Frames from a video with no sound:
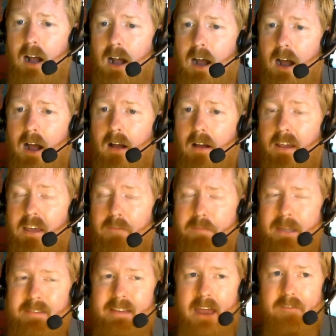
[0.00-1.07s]
Give me
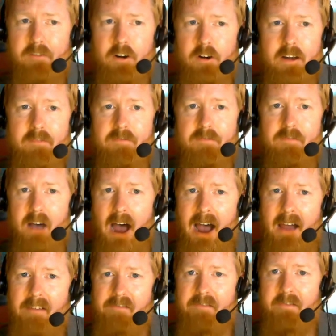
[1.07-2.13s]
Denver in 5.
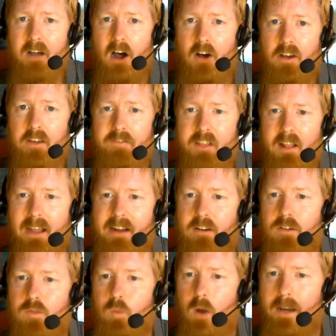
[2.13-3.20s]
I'll give the Lakers
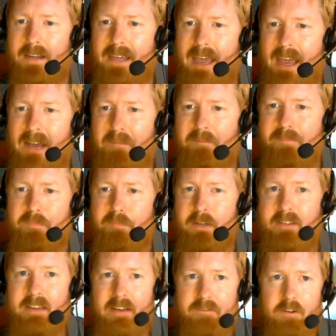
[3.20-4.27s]
1 game, but
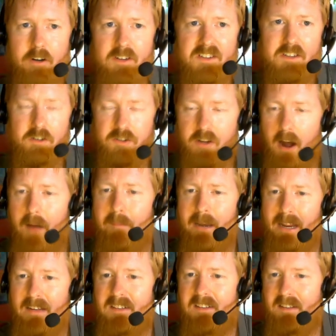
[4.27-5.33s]
Denver still dominates
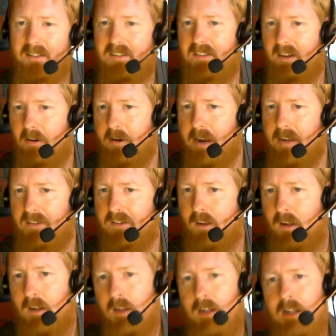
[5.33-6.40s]
this series.
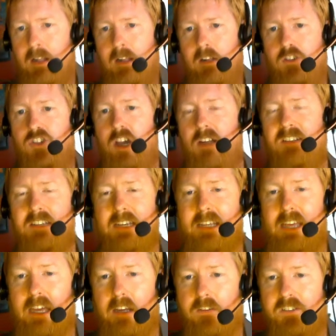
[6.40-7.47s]
Justin
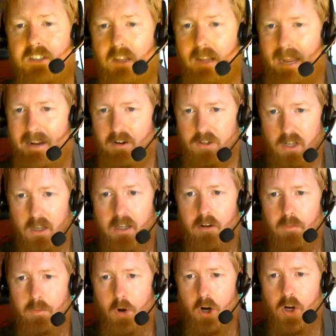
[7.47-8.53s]
gives the Lakers a little
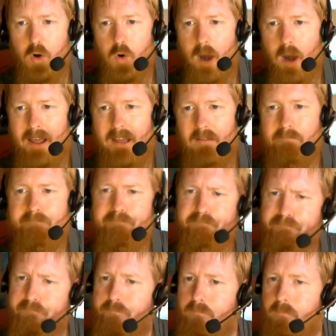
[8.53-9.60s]
more credit,
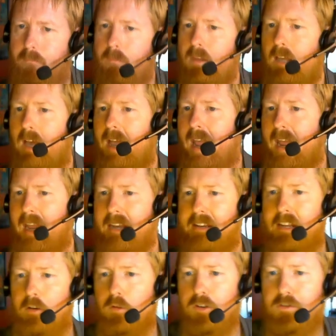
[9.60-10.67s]
and he
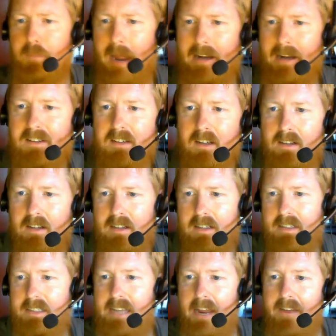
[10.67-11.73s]
respects
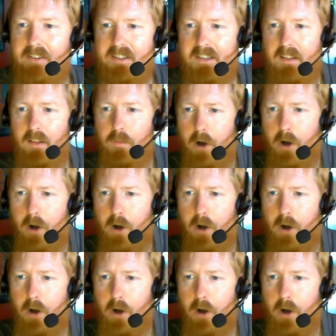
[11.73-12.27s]
Davis and LeBron